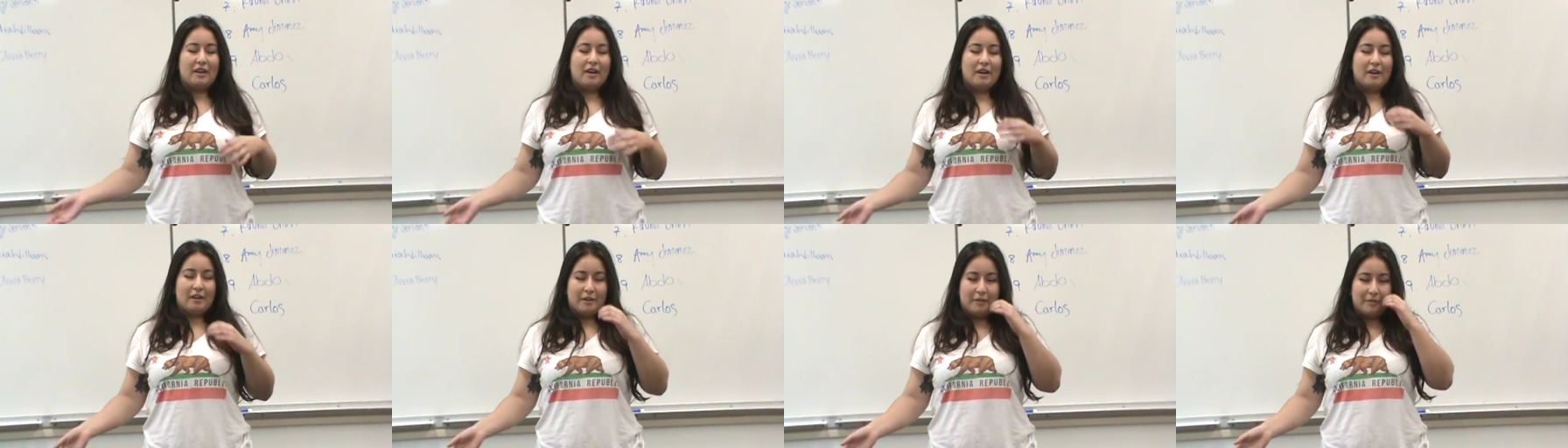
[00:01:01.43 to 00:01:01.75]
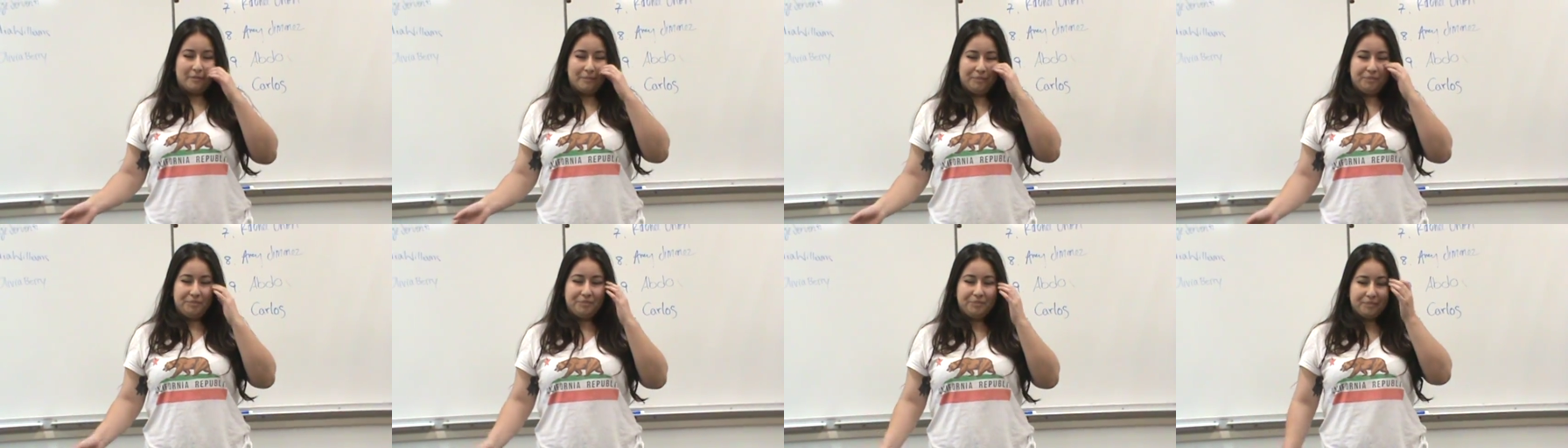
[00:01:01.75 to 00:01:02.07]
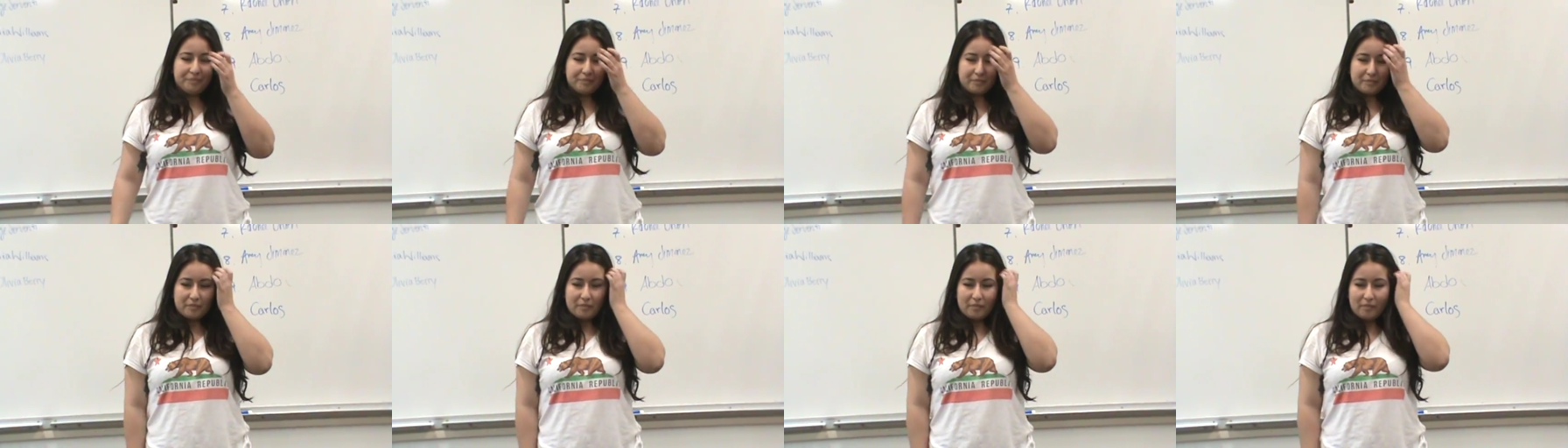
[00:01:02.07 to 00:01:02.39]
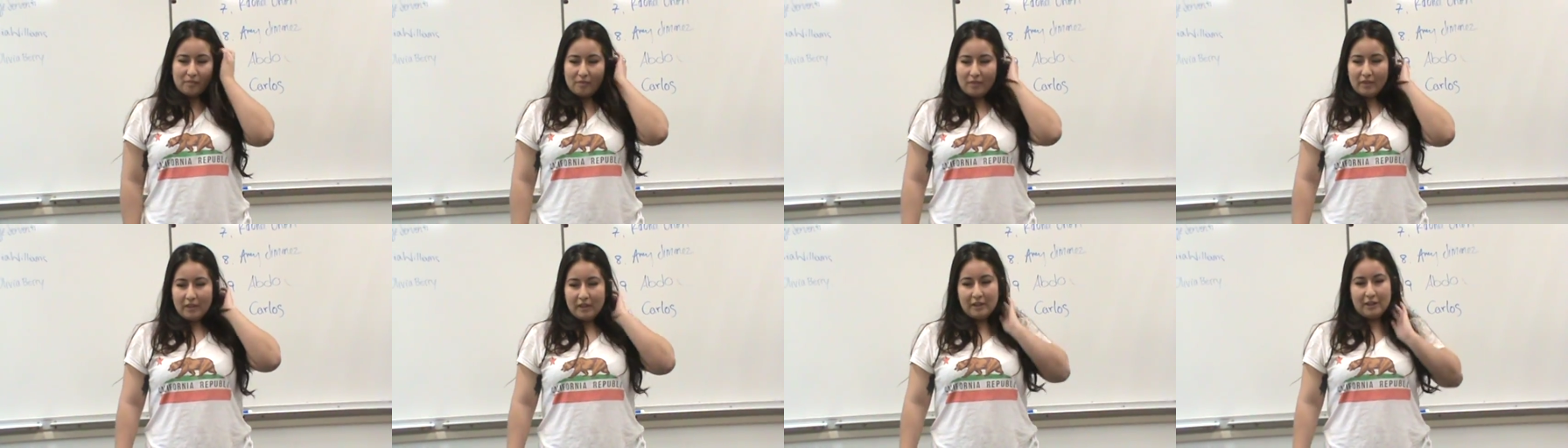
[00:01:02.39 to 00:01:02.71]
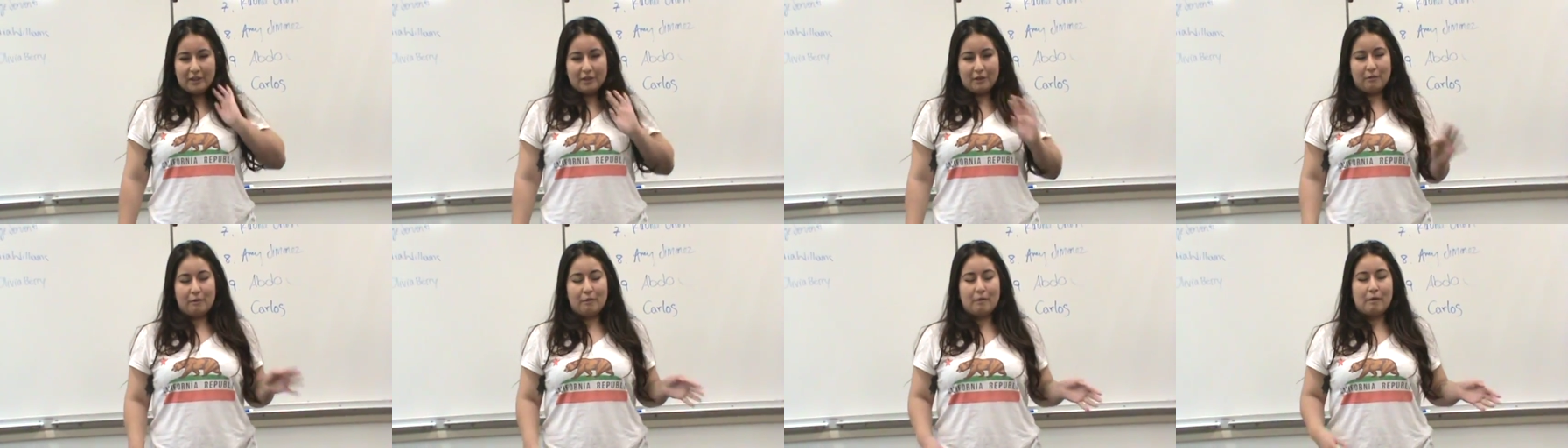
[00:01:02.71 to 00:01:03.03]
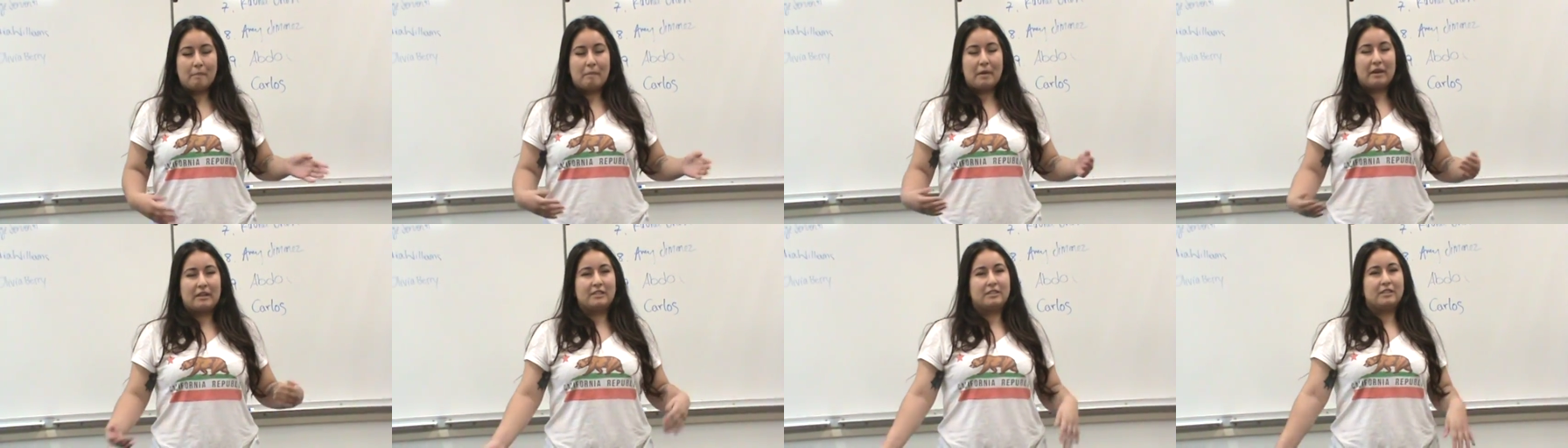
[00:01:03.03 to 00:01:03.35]
um, and we
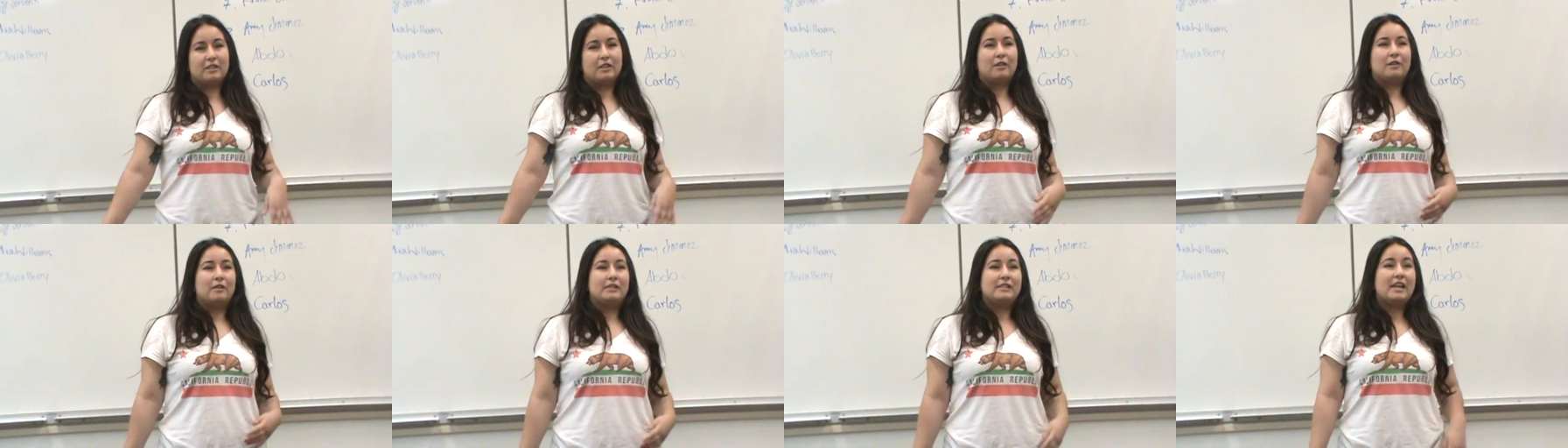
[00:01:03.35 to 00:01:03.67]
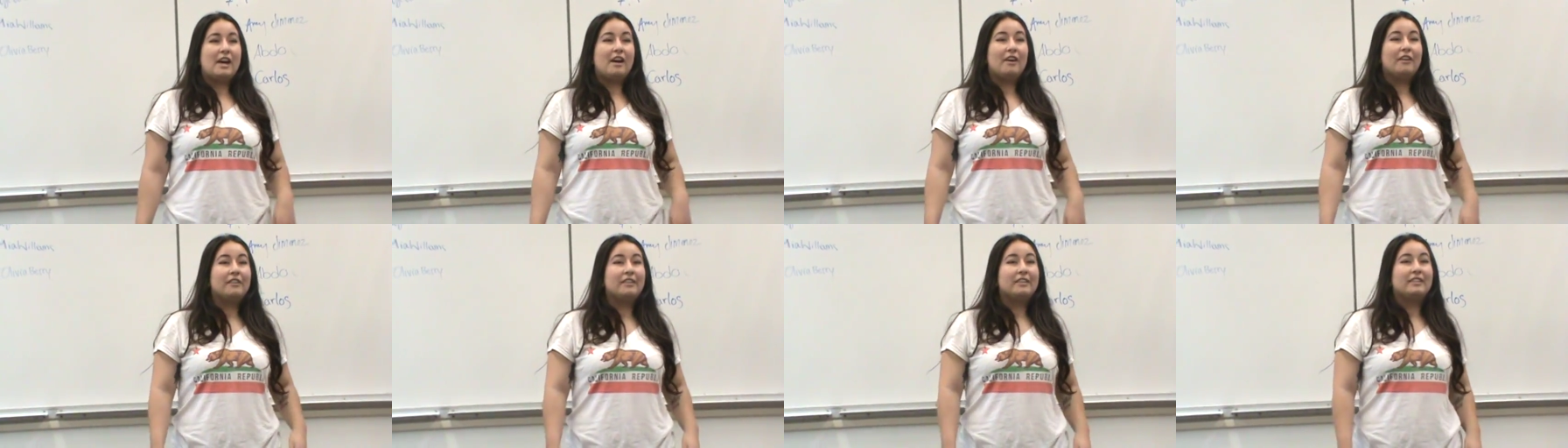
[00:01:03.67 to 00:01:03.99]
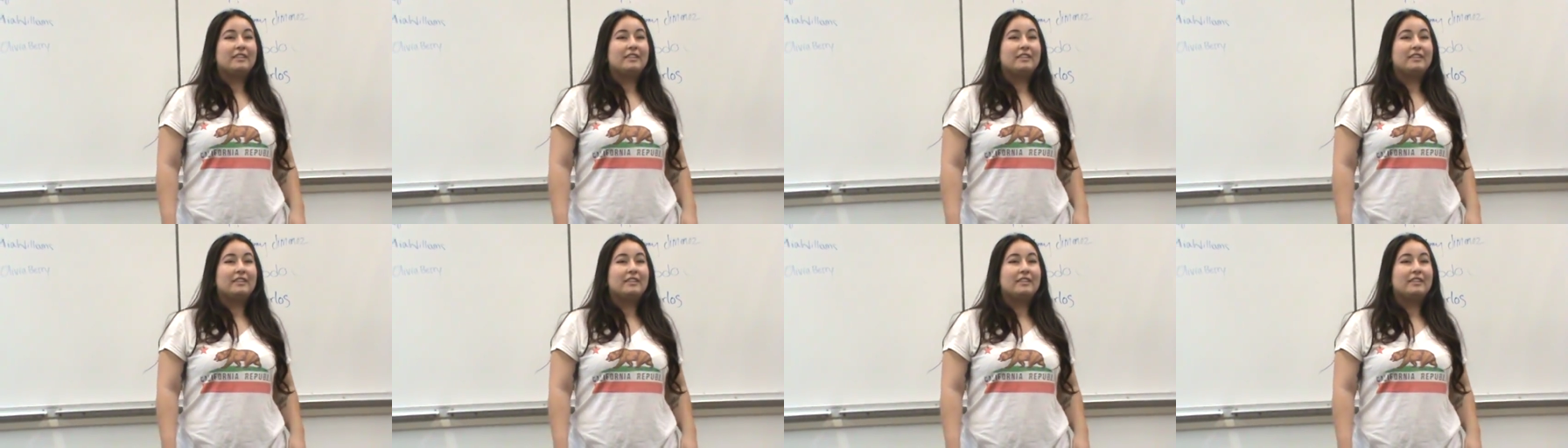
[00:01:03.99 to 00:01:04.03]
went back to the hotel.